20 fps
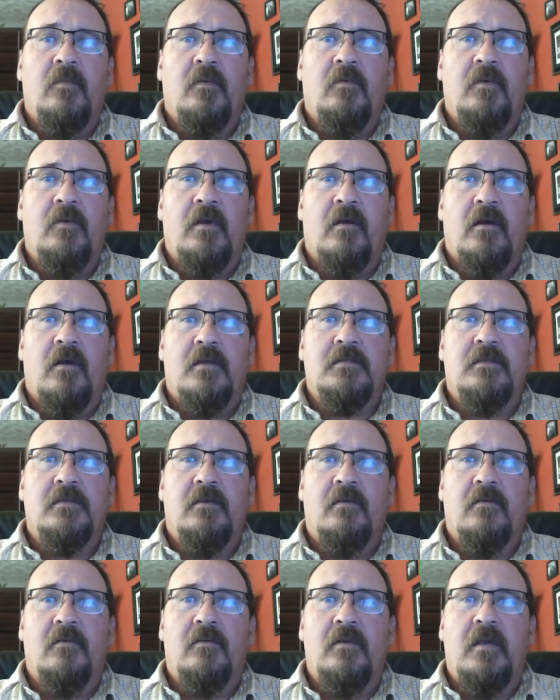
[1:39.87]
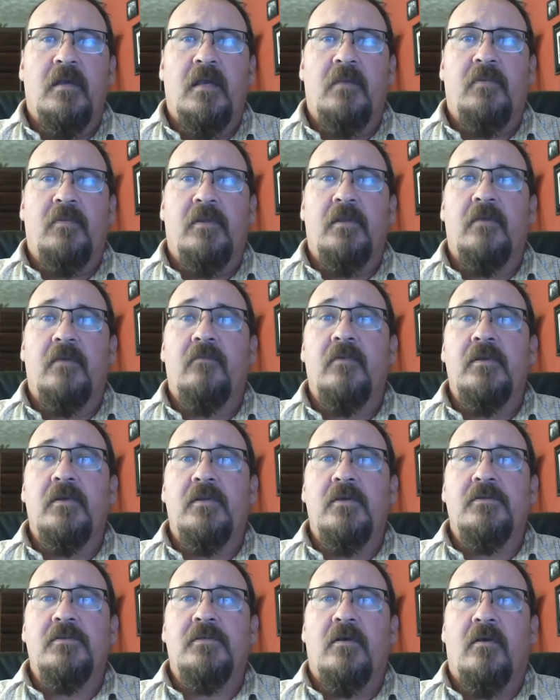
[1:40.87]
We are also able to
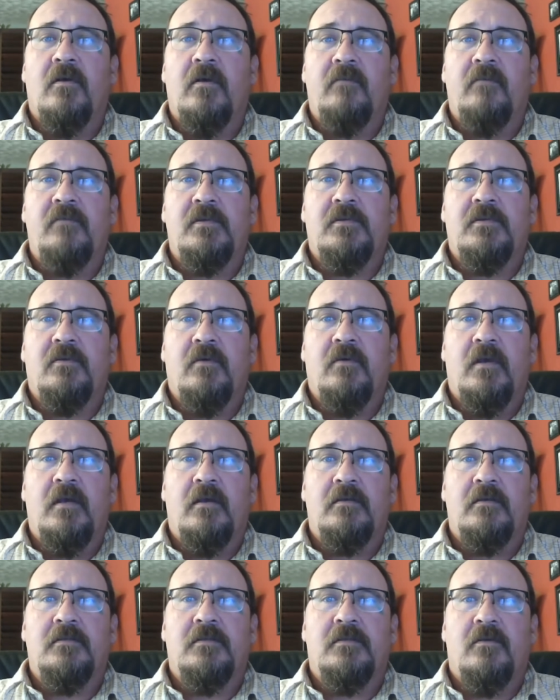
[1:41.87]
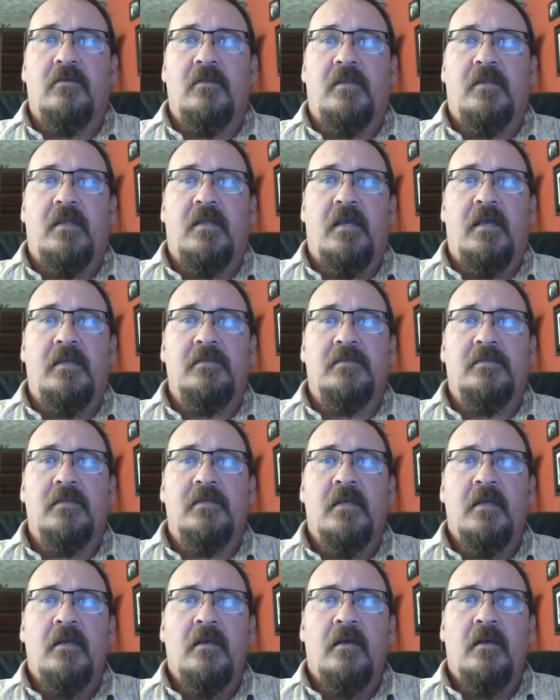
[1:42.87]
reduce our inventory on certain things
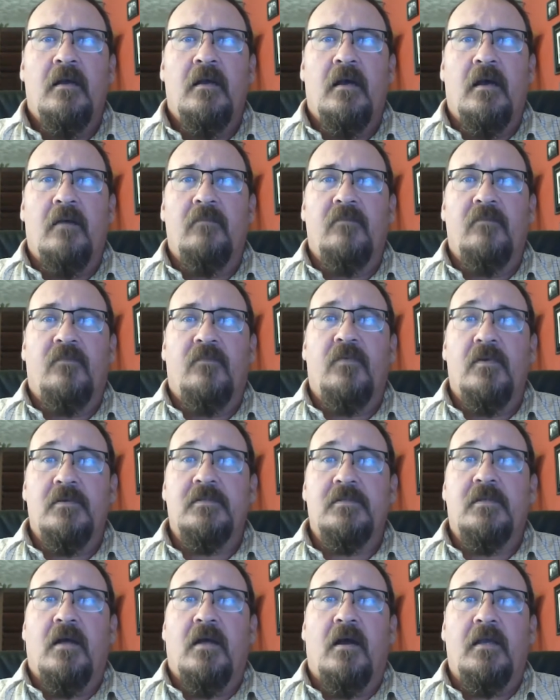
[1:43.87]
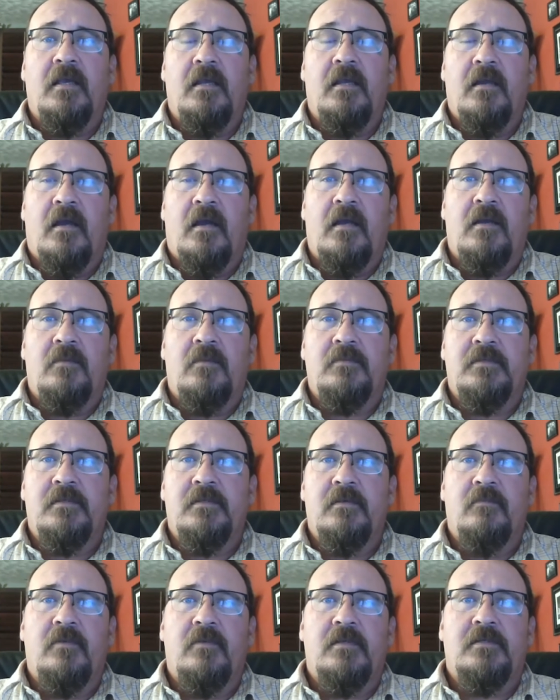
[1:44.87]
for stocking items,
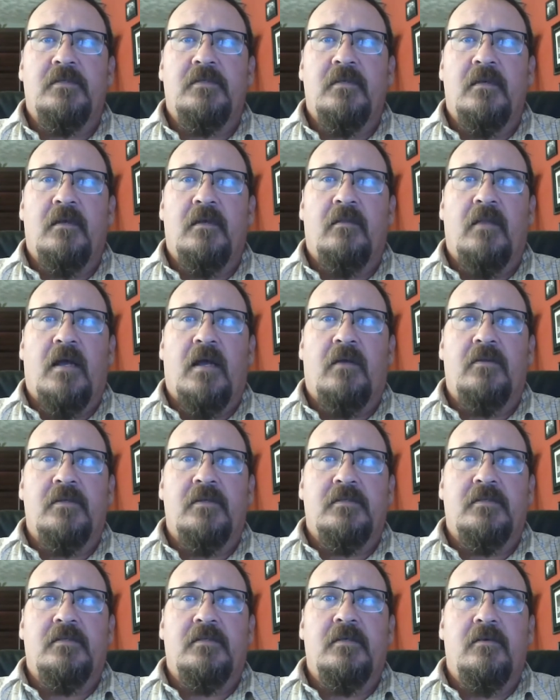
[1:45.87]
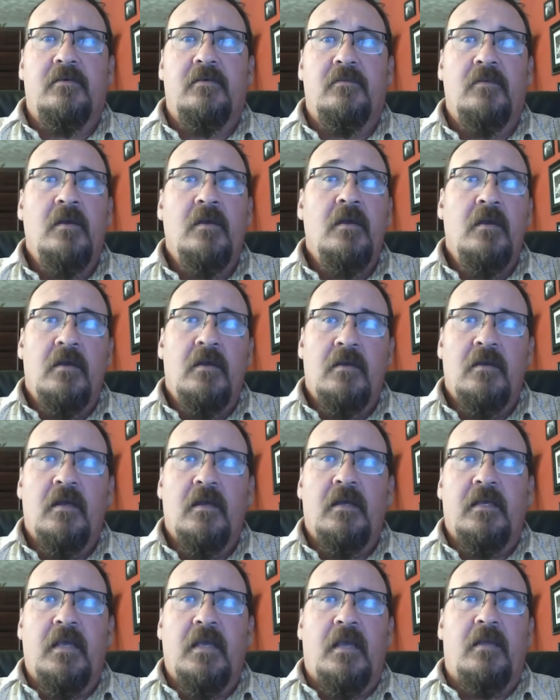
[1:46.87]
which allowed us to,
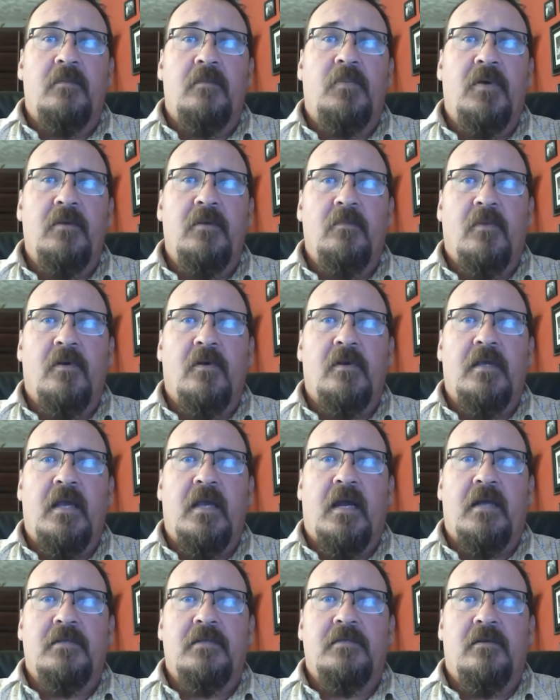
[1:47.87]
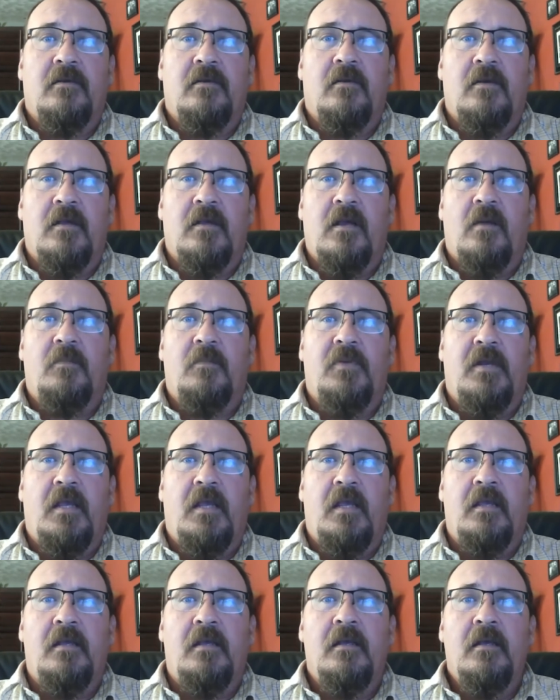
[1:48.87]
again, put more cash in our
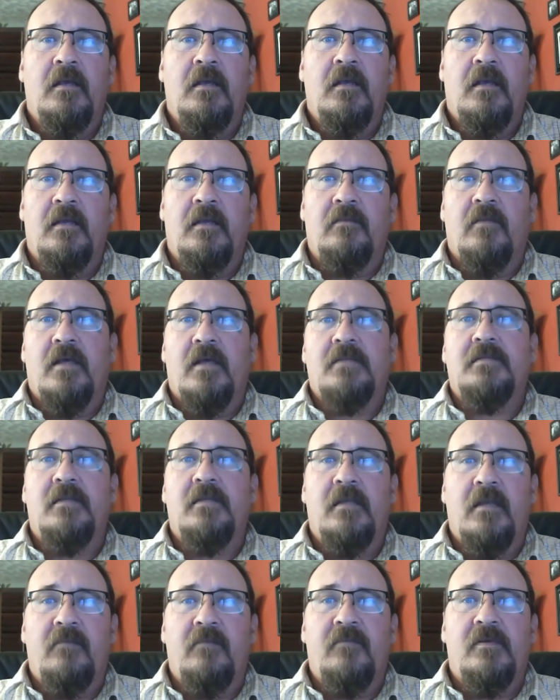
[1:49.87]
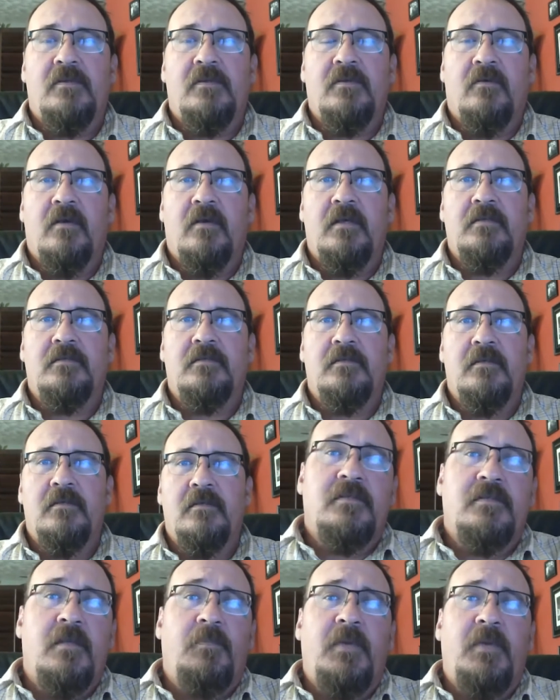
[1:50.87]
company and lessen inventories.
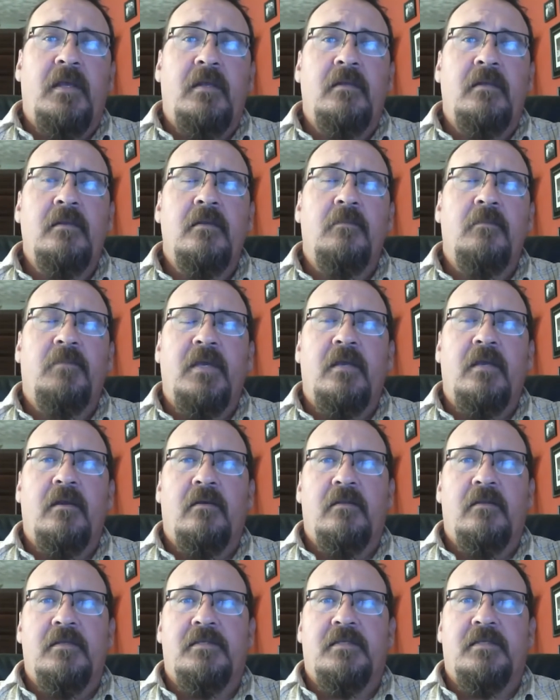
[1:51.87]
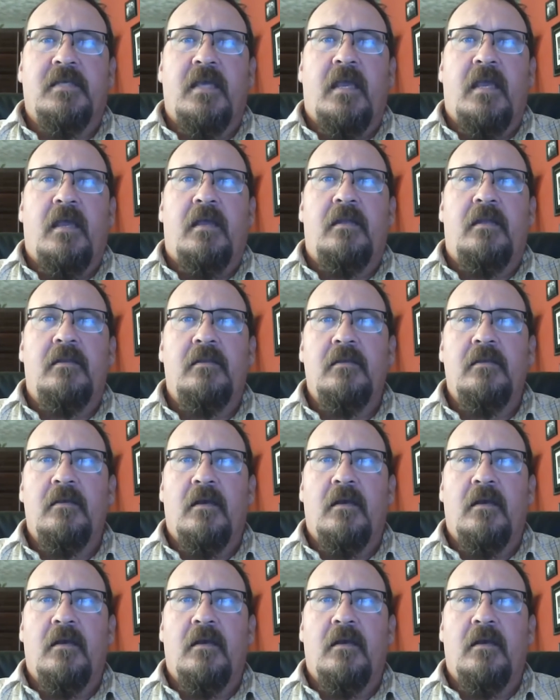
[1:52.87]
Shipping, being able to scan